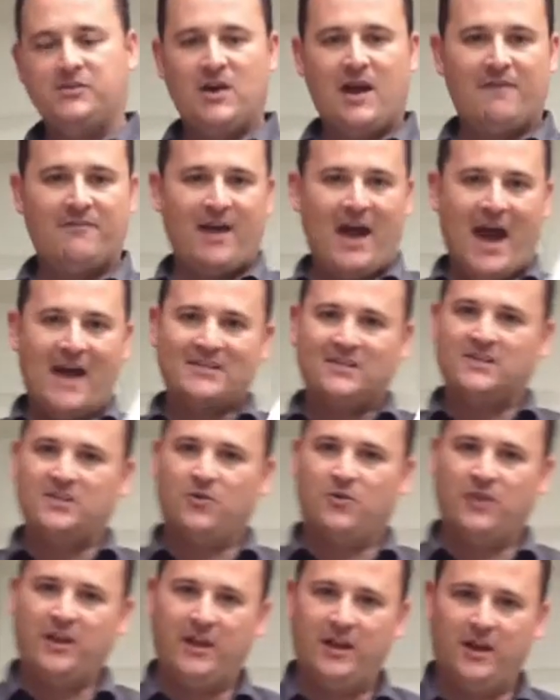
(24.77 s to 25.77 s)
You have the
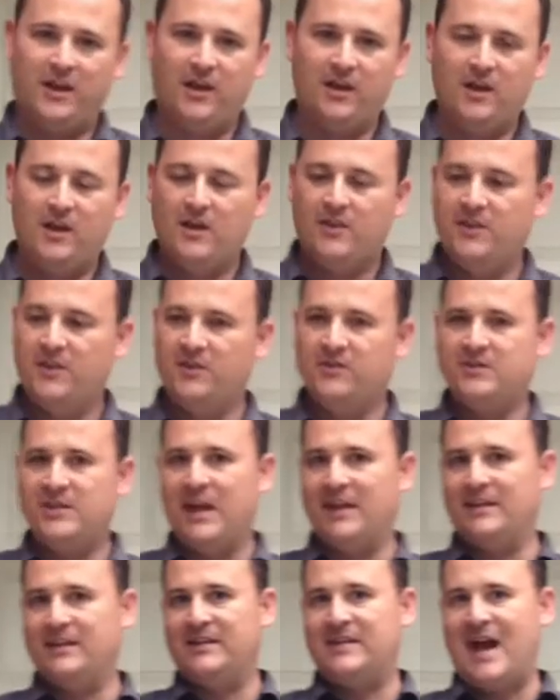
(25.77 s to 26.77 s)
acetone here, then you
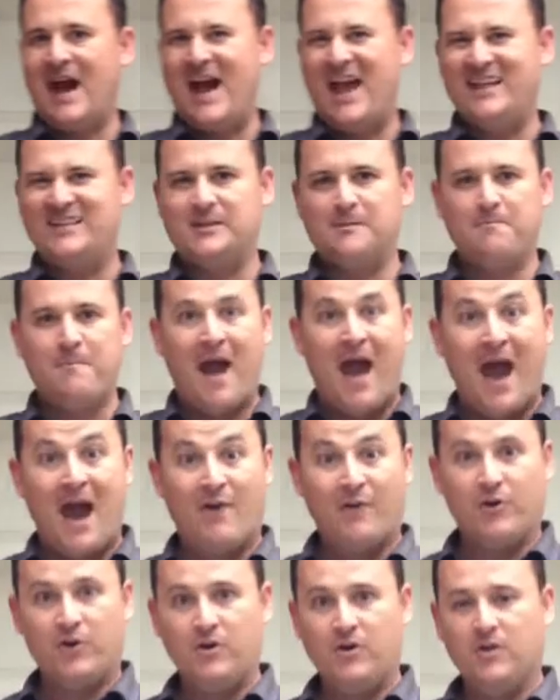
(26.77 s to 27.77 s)
take the dye, it's a
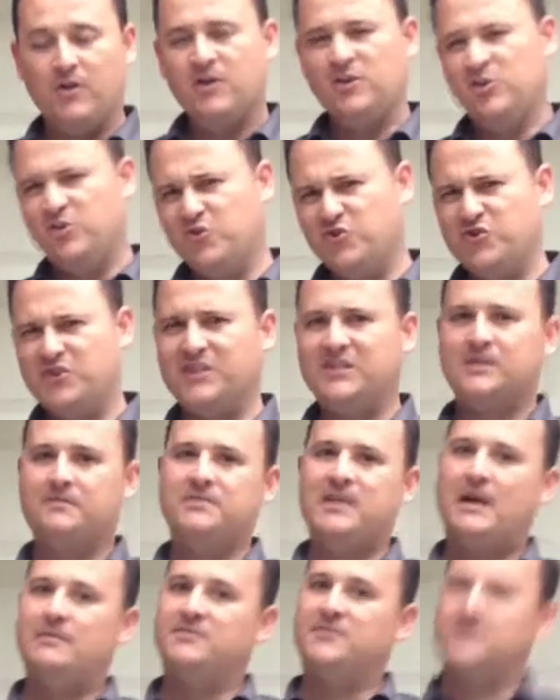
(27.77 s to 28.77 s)
powder. Usually,
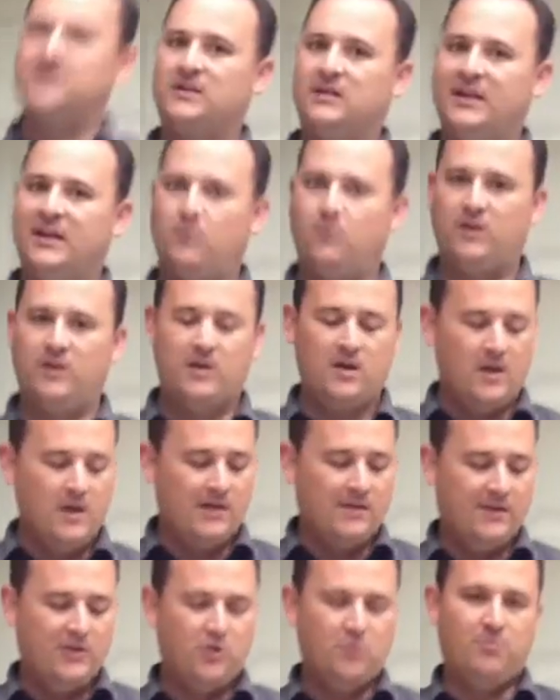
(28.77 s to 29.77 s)
sometimes it's a liquid,
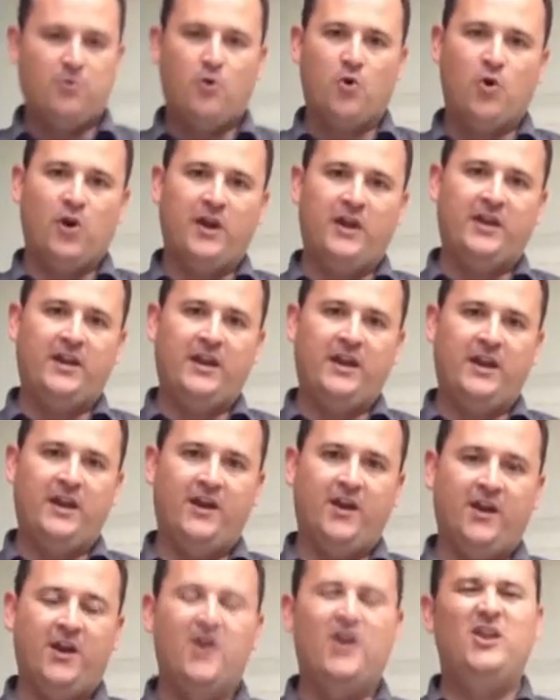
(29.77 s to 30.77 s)
then you pour it into
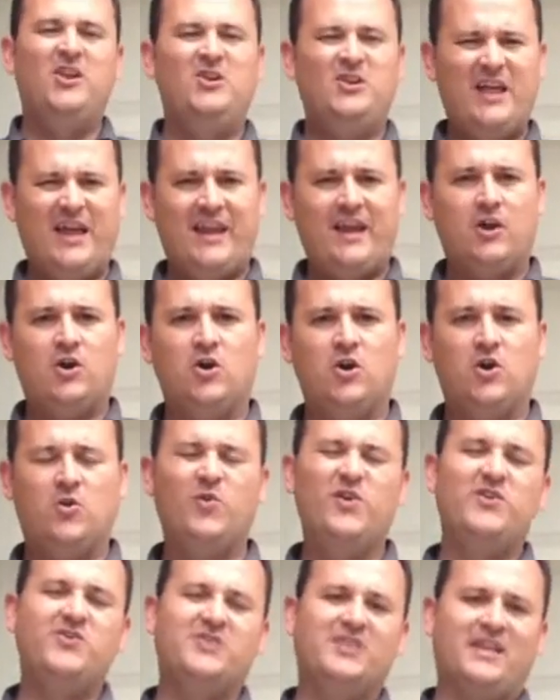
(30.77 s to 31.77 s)
here. You let it cook,
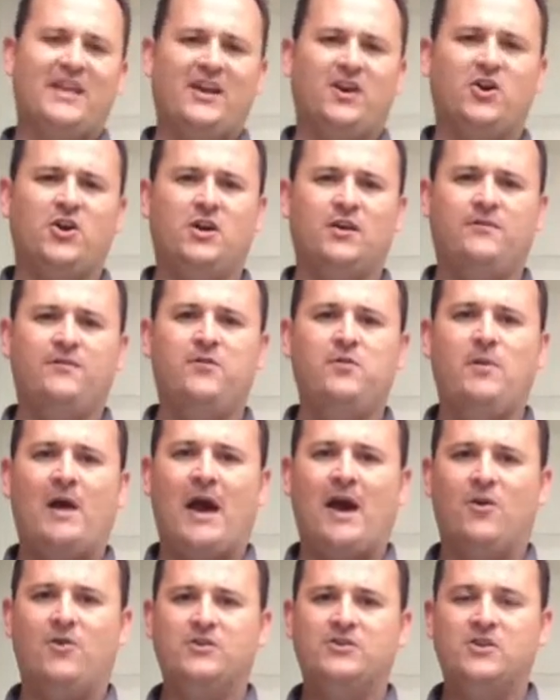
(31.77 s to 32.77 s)
we usually let it cook a few
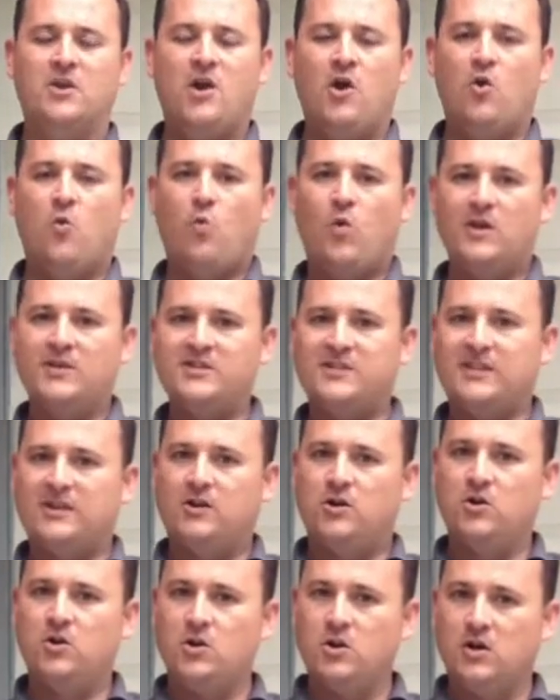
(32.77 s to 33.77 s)
hours. Once it
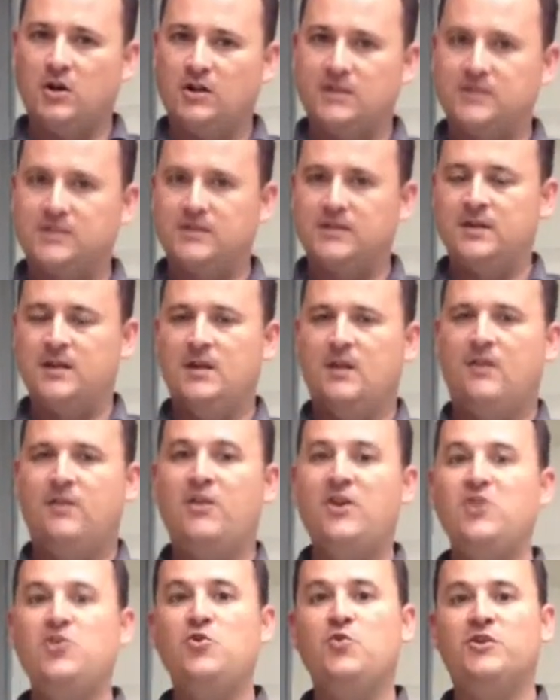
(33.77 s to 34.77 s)
cooks,
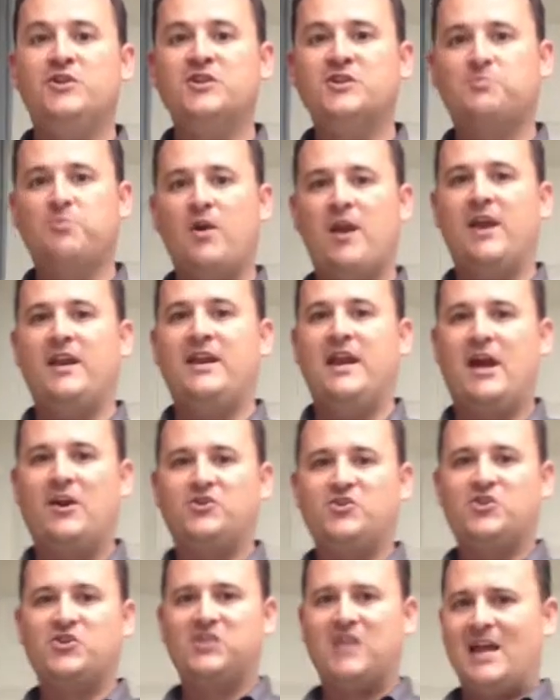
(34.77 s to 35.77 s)
then you can spray it down
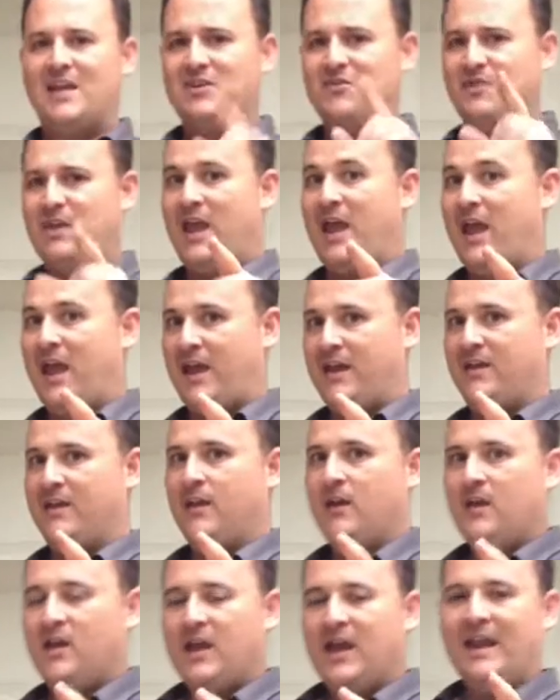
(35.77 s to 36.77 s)
just like you can
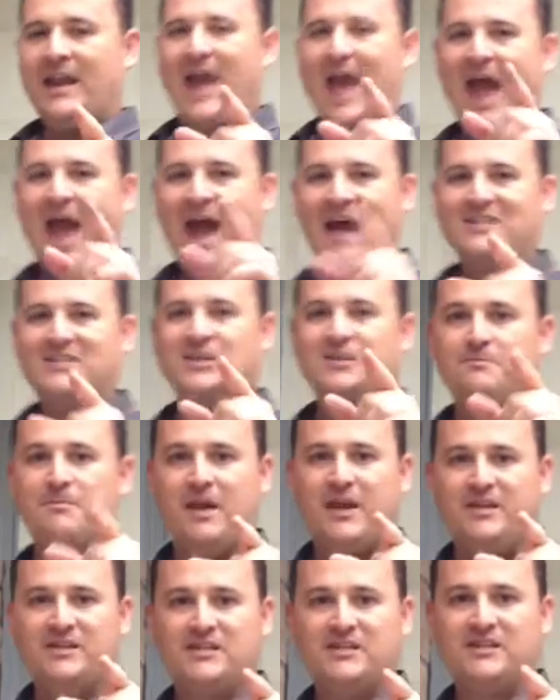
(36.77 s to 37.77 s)
an
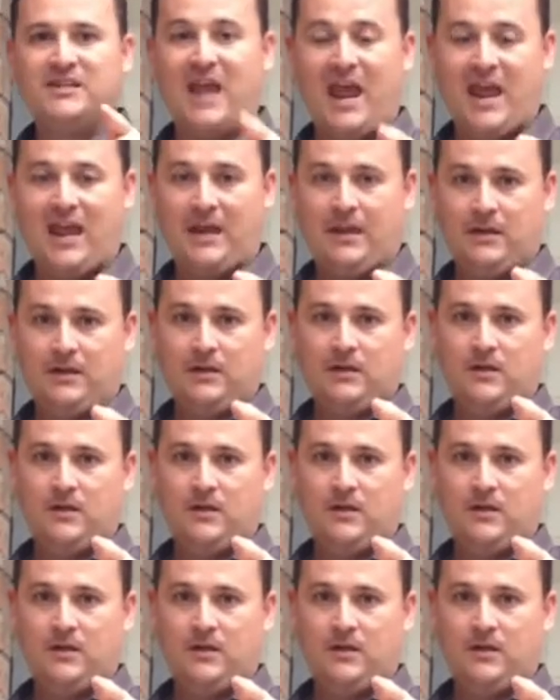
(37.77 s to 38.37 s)
acid-based stain.